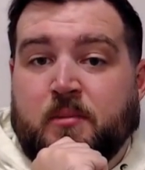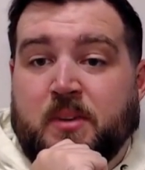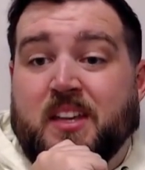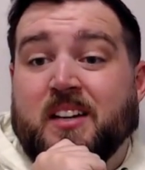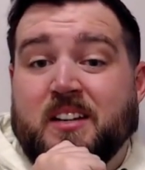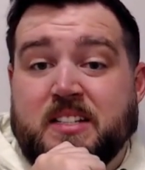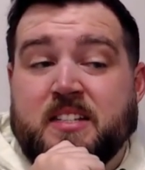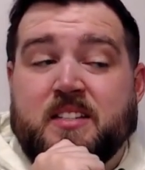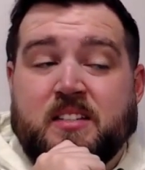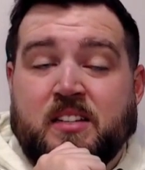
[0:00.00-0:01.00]

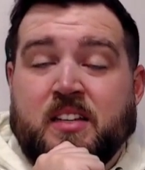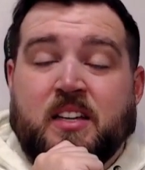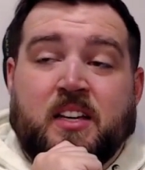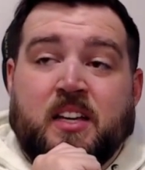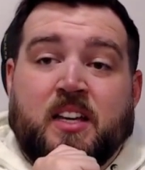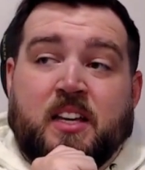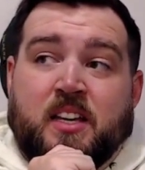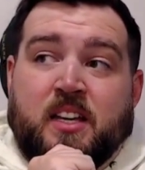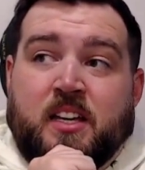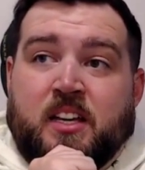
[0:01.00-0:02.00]
Because
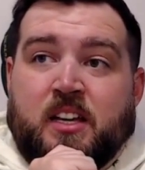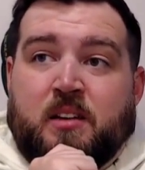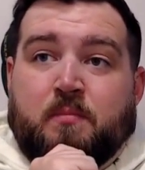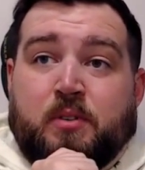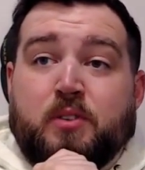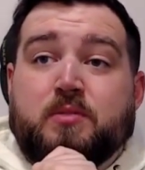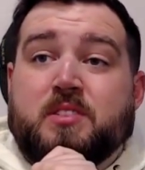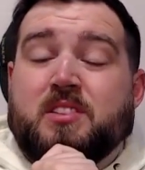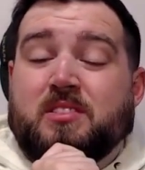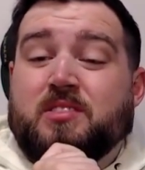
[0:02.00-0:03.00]

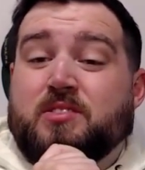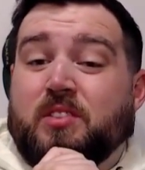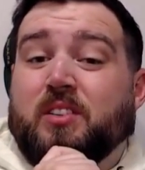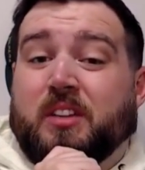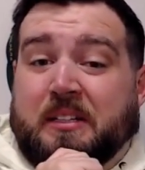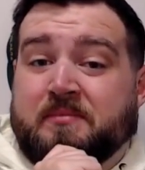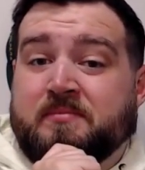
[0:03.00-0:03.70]
Purdue's struggling